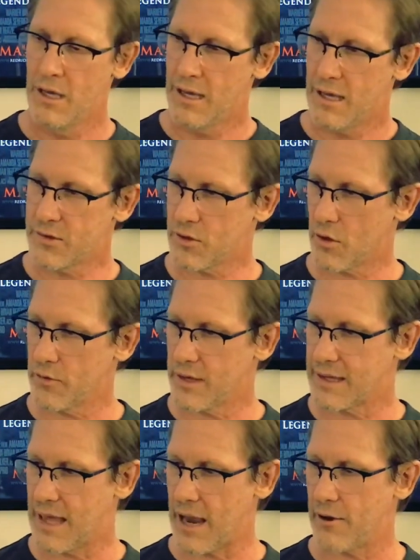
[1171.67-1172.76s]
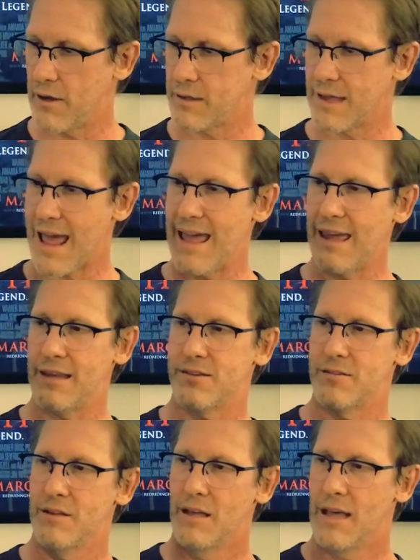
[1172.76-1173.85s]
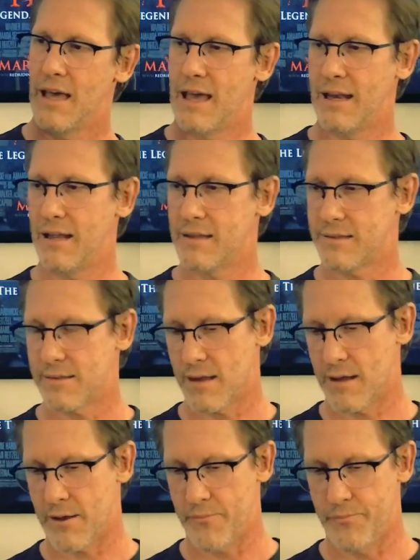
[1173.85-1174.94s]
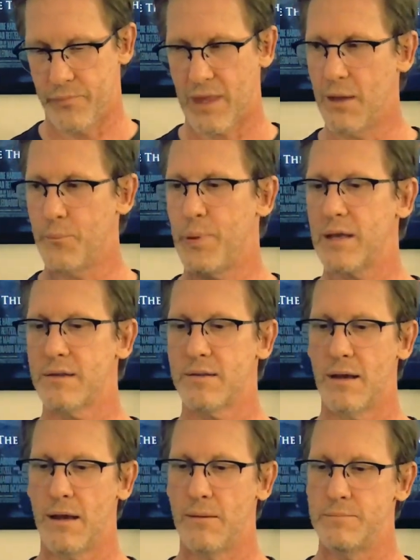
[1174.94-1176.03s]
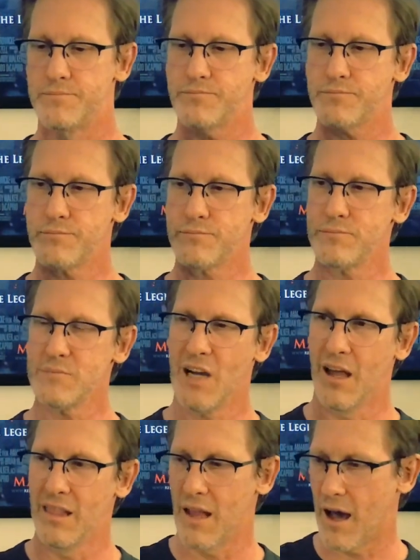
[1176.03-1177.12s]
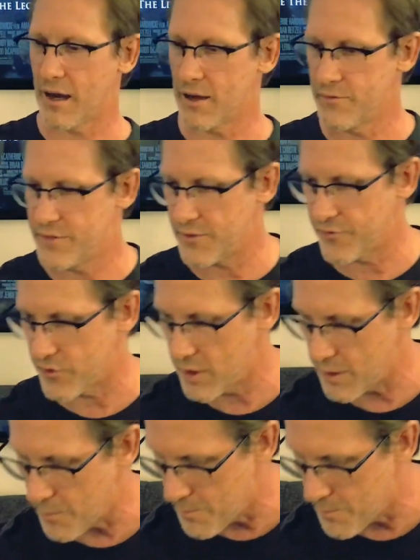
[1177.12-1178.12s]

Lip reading: It's called the Garrett Ace, and it picks up a lot of different